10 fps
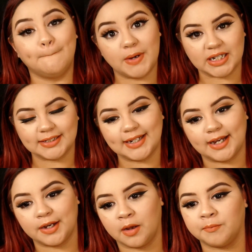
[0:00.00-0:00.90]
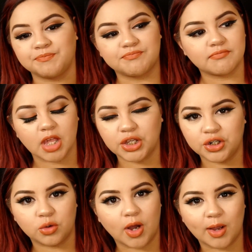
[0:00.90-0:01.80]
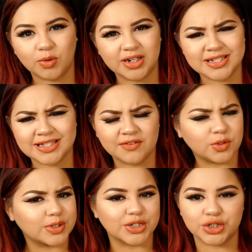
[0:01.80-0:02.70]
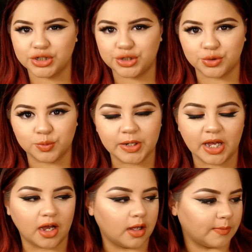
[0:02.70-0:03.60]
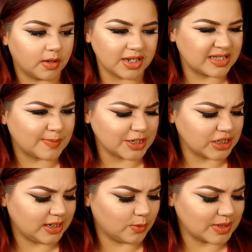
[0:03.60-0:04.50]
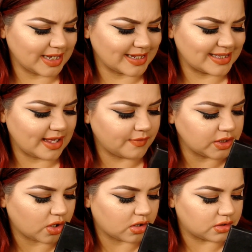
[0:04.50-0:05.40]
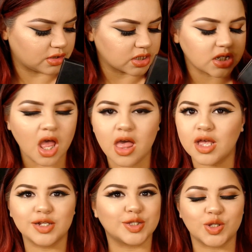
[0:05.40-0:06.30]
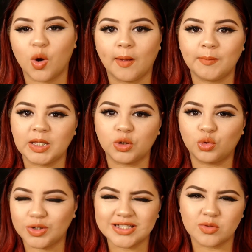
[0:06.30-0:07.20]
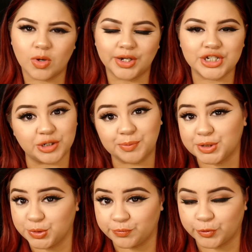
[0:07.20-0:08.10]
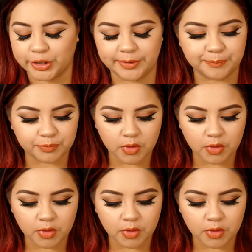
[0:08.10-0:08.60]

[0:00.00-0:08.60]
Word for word: But, um, you know, I wanted to see if there was a good dupe, um, especially it was like $7. So, I mean, who doesn't want a cheaper dupe for it?